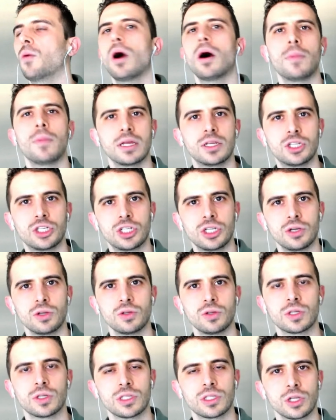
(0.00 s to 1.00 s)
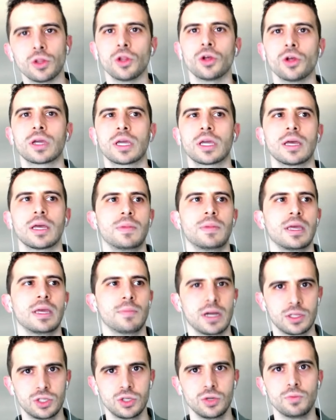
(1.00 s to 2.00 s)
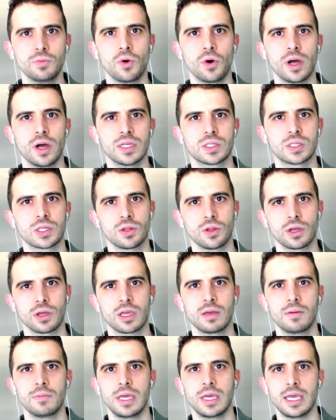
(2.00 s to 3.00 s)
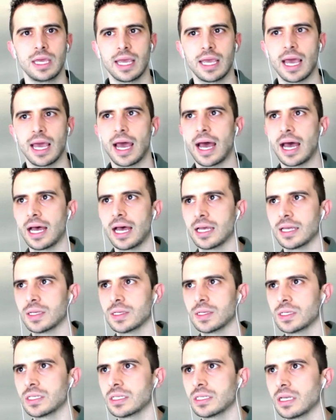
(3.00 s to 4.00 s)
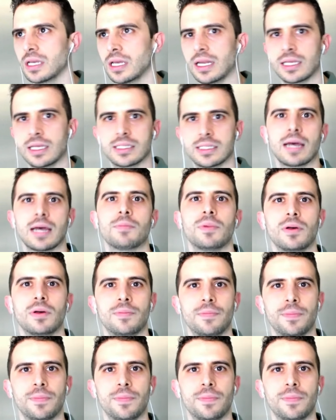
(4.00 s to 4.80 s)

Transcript: my children to look at me, my two boys, to look at me as an example.